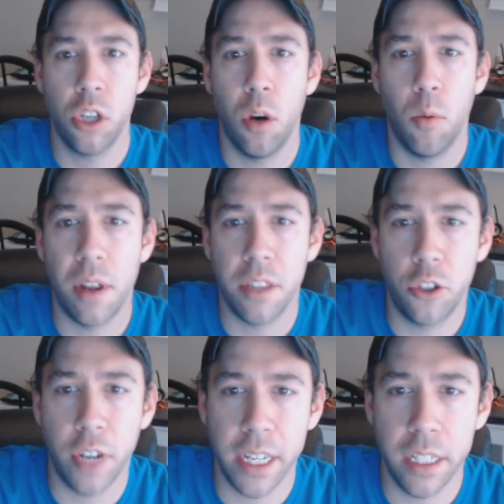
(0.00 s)
So while the
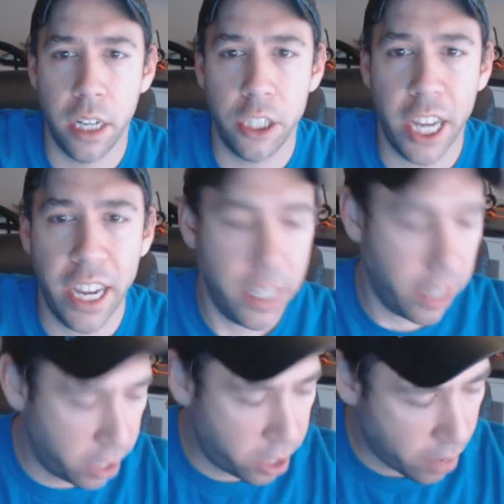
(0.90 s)
Dragon Touch
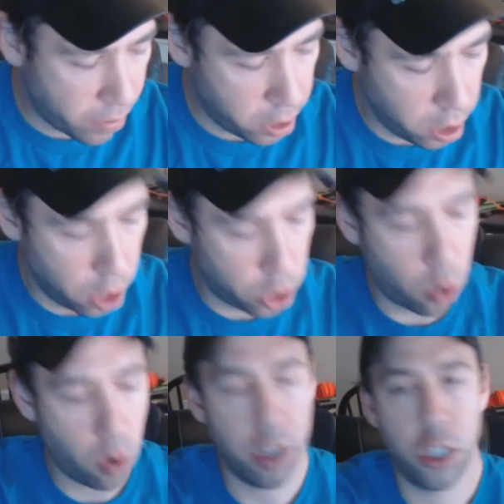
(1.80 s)
A97
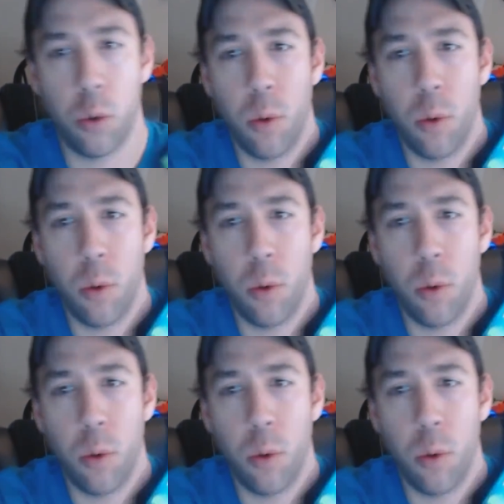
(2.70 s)
scored a